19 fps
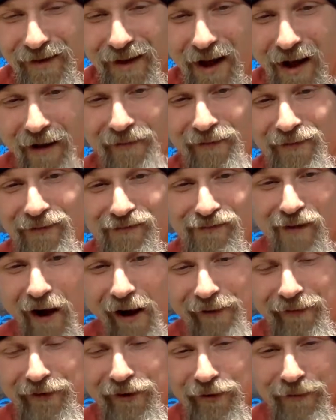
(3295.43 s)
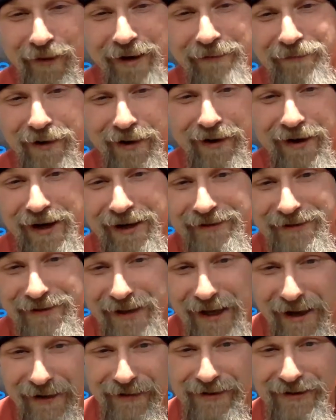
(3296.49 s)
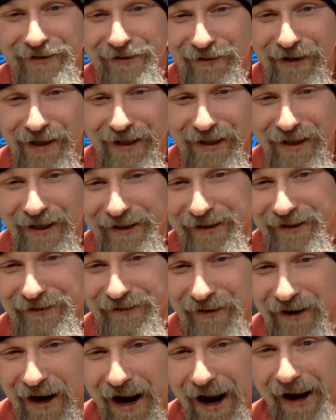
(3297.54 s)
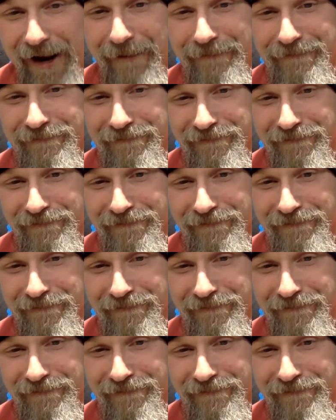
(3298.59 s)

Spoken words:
I'll do my burnouts down the street and at the track.